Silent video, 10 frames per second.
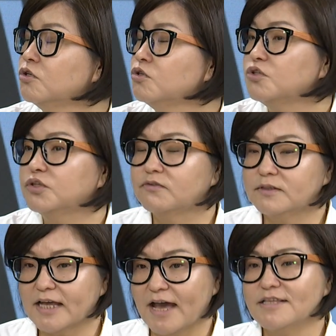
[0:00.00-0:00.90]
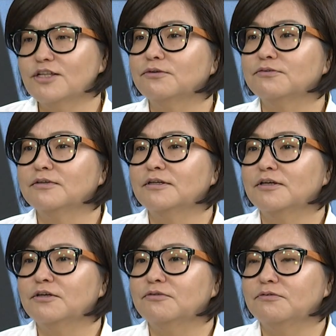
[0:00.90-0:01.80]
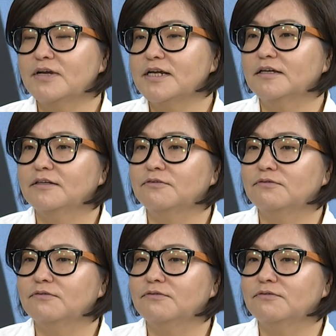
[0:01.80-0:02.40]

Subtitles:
So it will kind of very